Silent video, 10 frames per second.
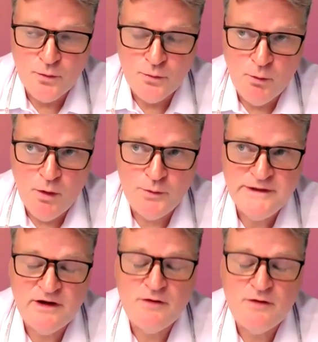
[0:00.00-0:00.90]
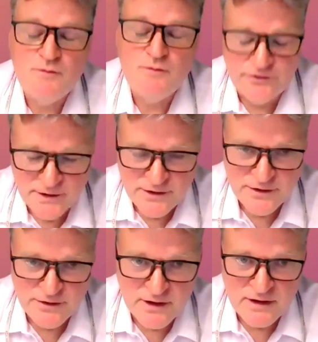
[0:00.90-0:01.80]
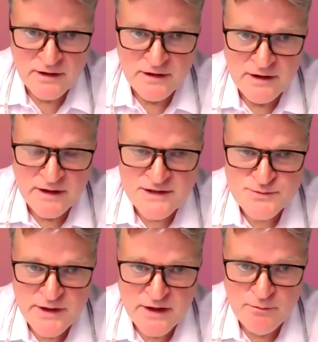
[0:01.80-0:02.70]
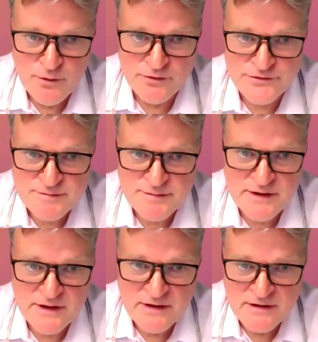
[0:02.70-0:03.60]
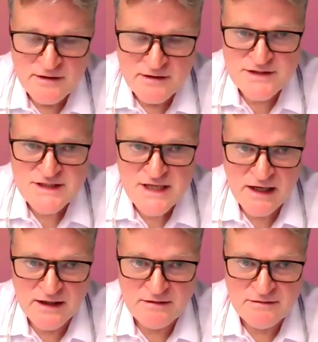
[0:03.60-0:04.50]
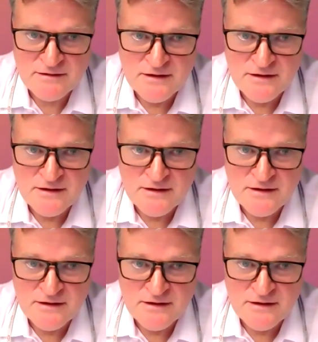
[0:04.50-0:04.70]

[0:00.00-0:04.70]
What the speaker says: what we don't want to be doing is we don't want to be selling